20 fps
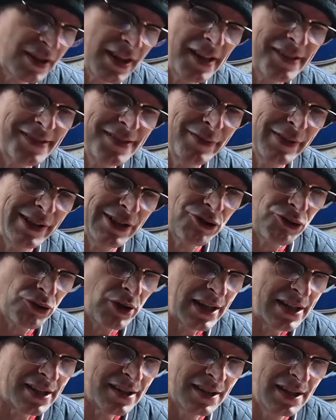SUV
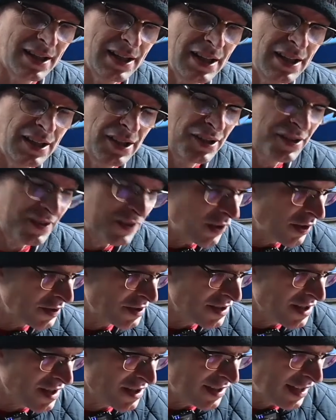trend
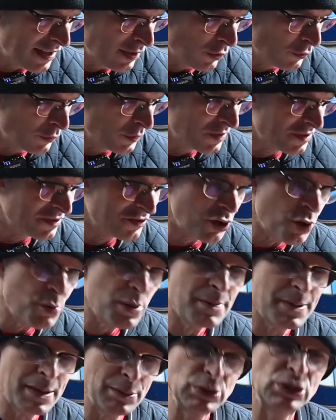starting to tail off because so
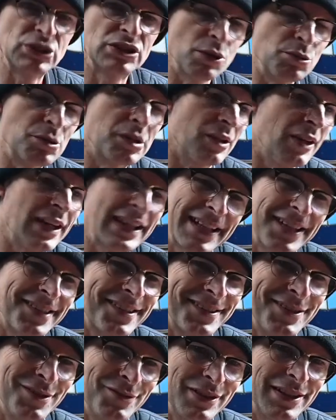many people don't like
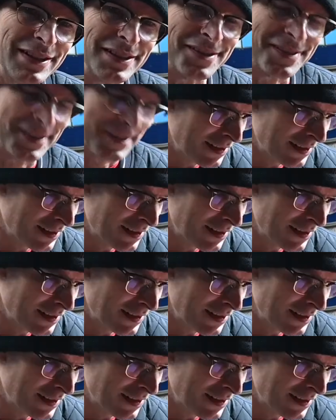SUVs.